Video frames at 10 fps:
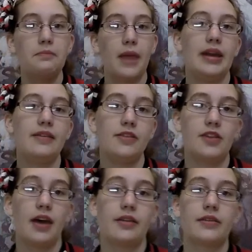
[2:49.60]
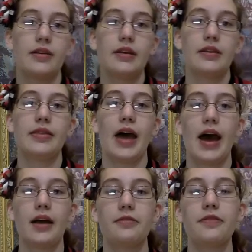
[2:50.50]
Many suggest
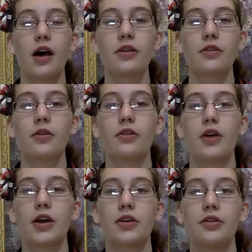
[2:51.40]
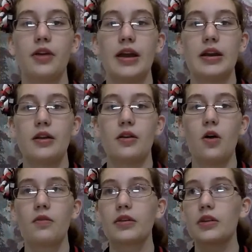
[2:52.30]
that fossils are created
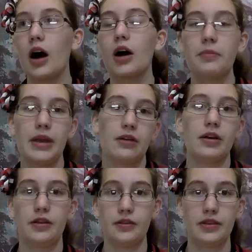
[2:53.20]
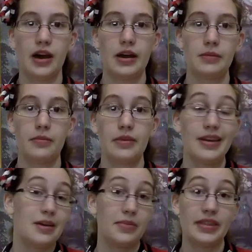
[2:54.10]
over long periods of time,
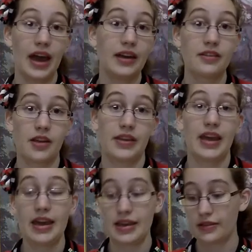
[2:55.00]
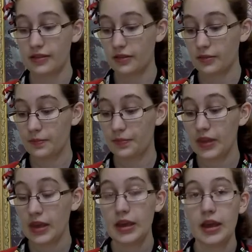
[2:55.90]
but that is not the case.
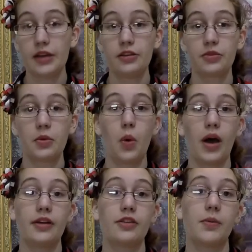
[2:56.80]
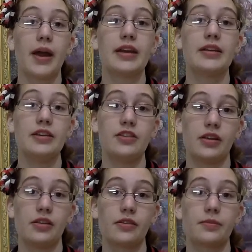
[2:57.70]
It just requires the right
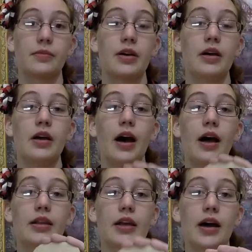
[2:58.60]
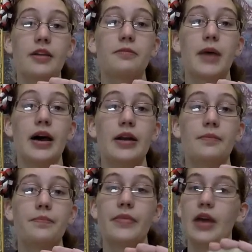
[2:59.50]
conditions. A lot of mud
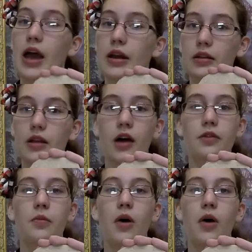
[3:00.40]
and a lot of